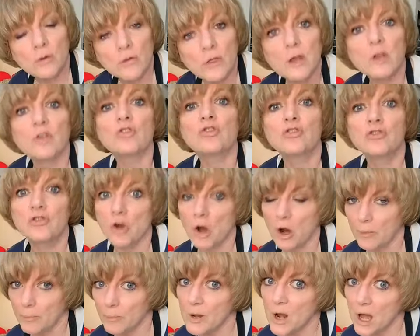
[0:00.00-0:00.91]
that a
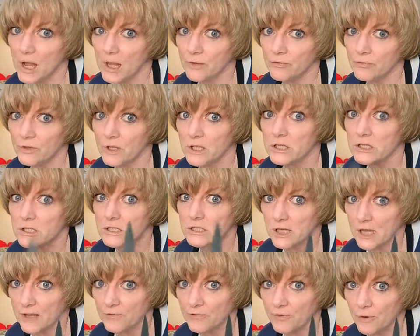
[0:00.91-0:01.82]
sharp knife is
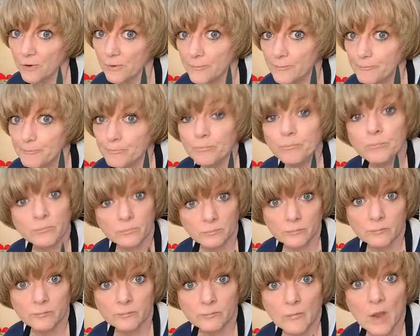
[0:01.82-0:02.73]
safer
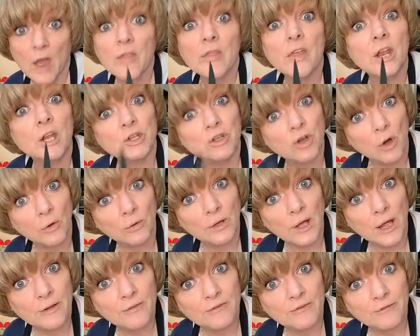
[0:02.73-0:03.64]
than a dull knife?